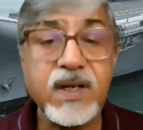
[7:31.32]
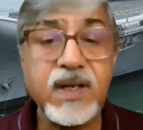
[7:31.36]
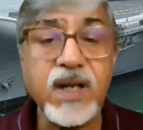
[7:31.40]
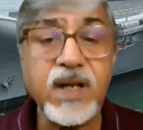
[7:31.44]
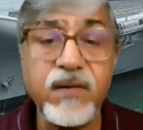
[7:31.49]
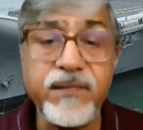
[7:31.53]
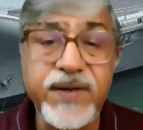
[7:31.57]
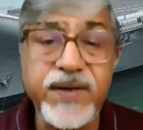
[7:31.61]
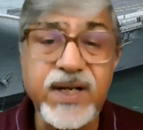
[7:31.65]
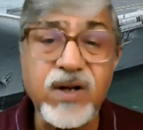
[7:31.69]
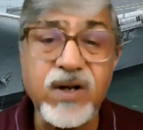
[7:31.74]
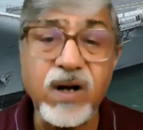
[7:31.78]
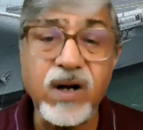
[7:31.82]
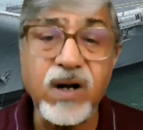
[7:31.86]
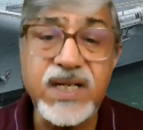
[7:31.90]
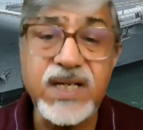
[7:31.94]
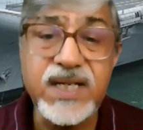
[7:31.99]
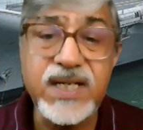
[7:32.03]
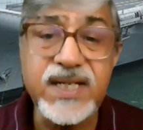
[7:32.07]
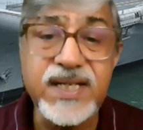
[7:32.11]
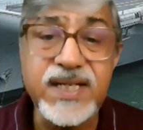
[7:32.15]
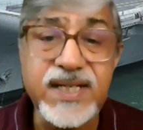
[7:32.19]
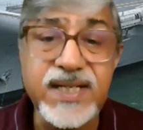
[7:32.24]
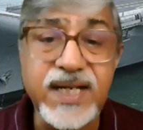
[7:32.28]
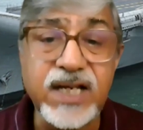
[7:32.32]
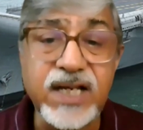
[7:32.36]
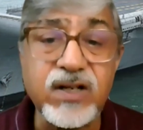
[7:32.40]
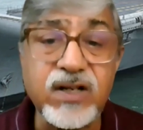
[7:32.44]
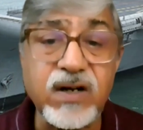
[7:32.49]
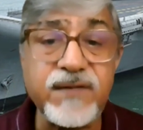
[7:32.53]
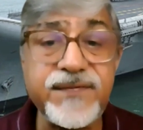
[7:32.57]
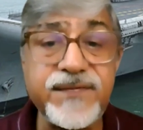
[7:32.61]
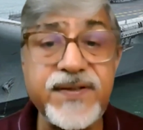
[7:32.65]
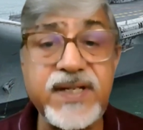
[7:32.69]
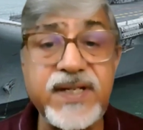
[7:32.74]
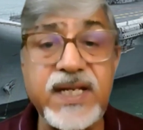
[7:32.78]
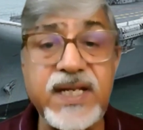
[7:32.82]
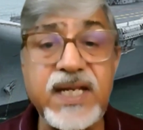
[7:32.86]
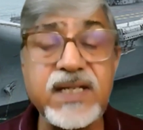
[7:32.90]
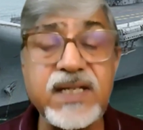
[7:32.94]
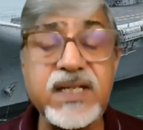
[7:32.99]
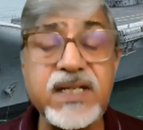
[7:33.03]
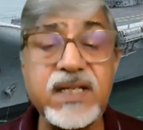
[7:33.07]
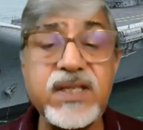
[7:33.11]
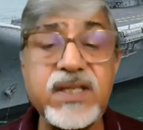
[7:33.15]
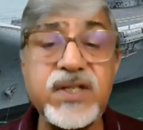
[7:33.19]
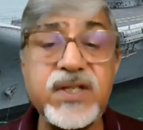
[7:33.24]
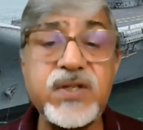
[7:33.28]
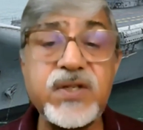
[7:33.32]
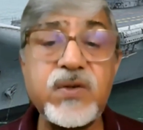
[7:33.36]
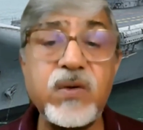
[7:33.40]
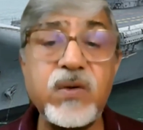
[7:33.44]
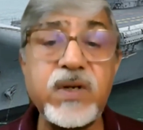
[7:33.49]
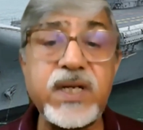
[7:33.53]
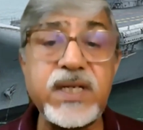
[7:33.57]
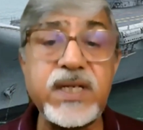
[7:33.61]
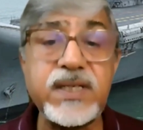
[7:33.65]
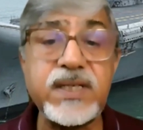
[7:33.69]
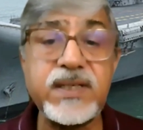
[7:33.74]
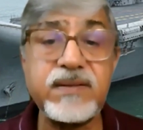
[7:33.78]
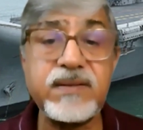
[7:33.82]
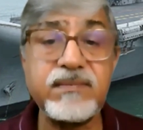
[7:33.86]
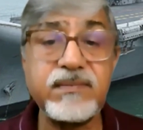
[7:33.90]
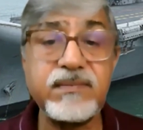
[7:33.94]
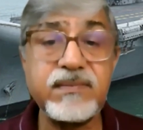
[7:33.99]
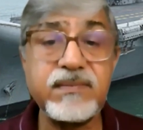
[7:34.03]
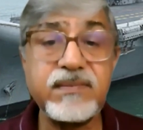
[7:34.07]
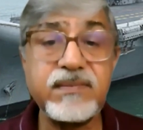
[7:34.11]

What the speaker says: Now we got sick of seeing such stories.